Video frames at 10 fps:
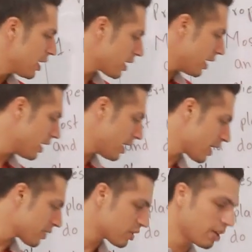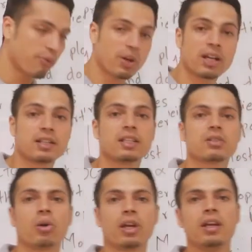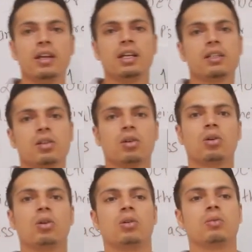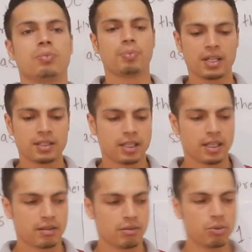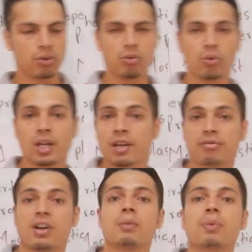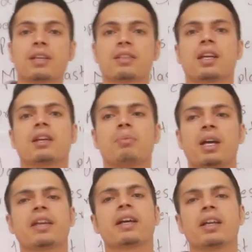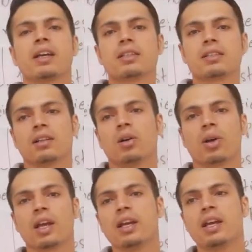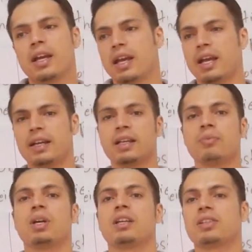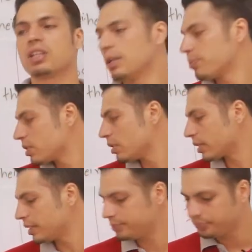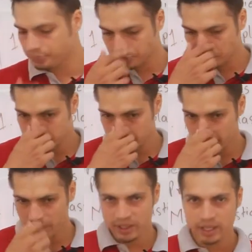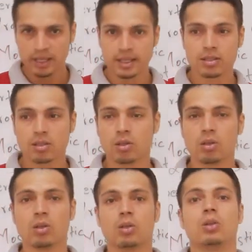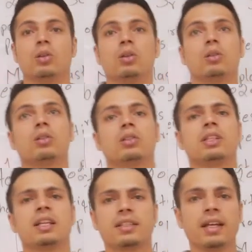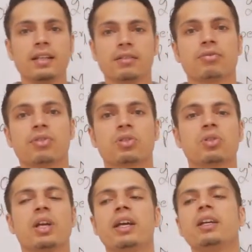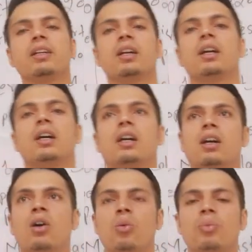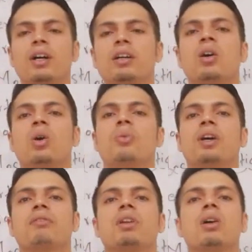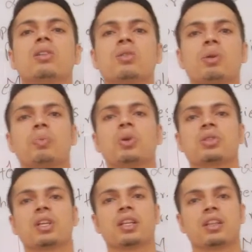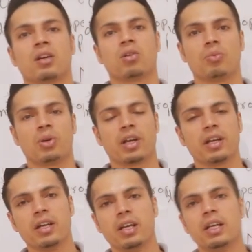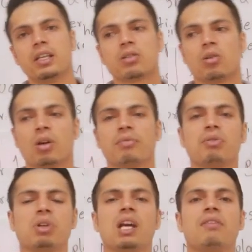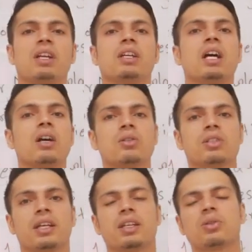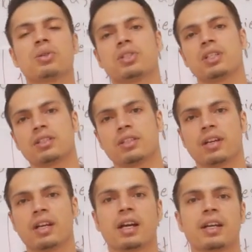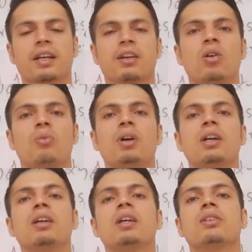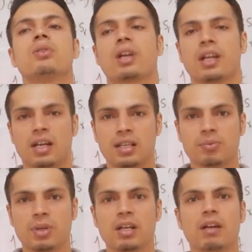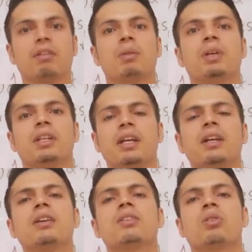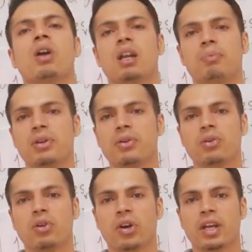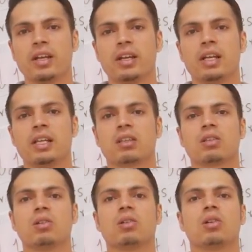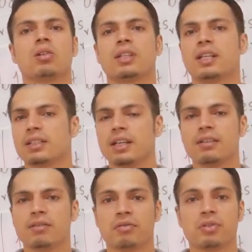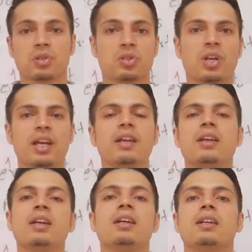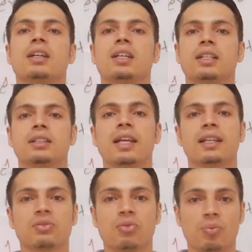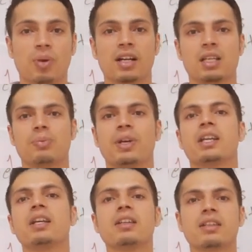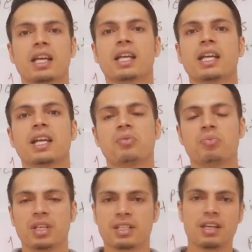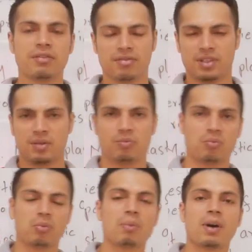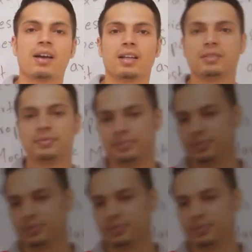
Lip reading: Color and shape varieties, okay. So plastic, we can find plastic in many colors, okay, and in many shapes, okay. So that's it for today. Homework will also be posted in the group, okay. So if you will have any doubts, any questions regarding homework, you can ask me. I will be there to help you, okay. So that's it for today. Thanks for participating. Take care, be safe, bye bye.